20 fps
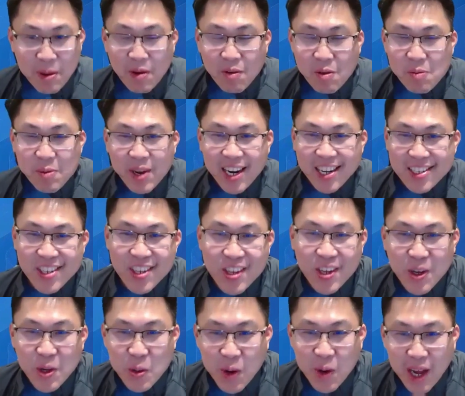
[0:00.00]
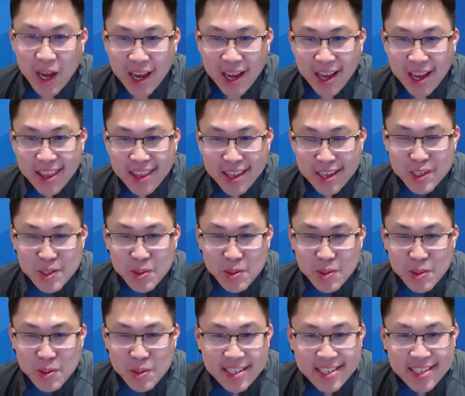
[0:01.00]
everybody to this
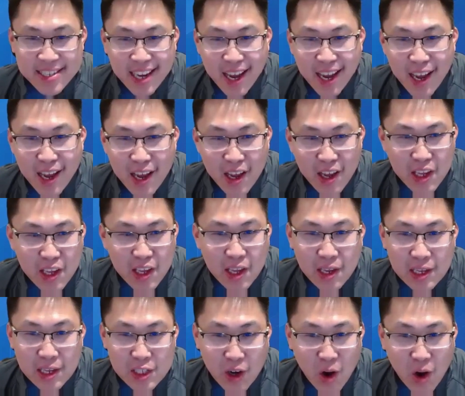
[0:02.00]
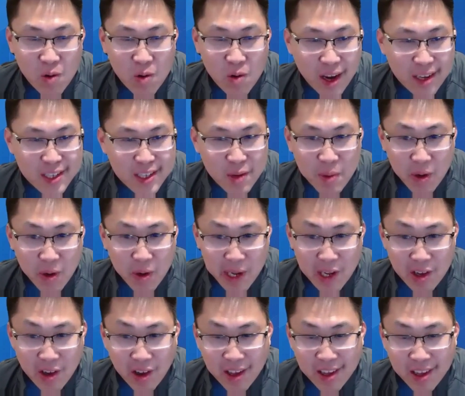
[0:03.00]
week's StarRocks community
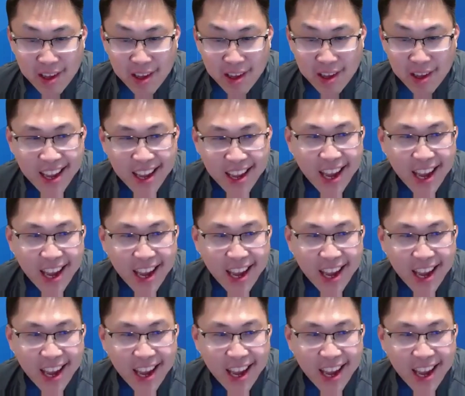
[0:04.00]
call.